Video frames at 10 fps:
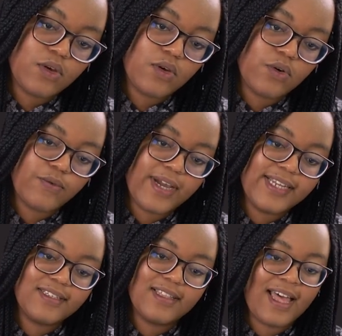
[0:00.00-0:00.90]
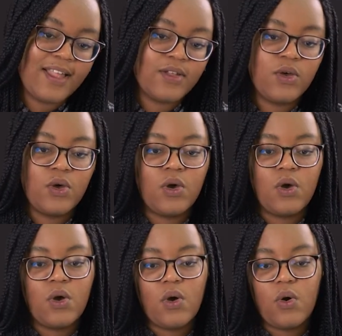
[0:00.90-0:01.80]
greater than
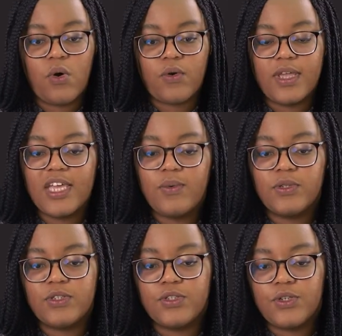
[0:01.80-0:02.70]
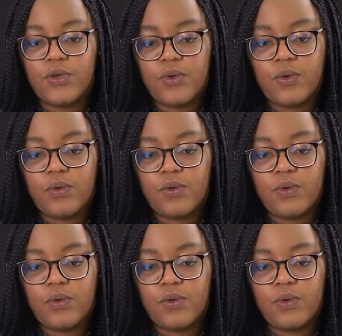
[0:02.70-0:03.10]
or equal to 2,